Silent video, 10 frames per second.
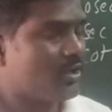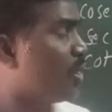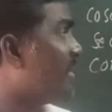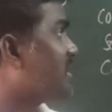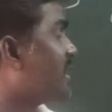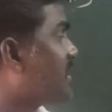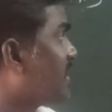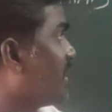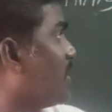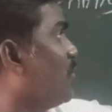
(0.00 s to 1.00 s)
how many sides
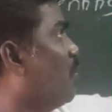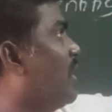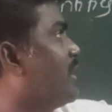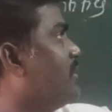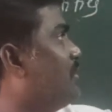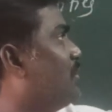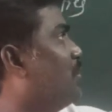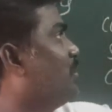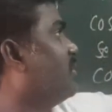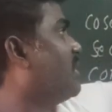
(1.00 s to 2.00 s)
are there? 1, 2,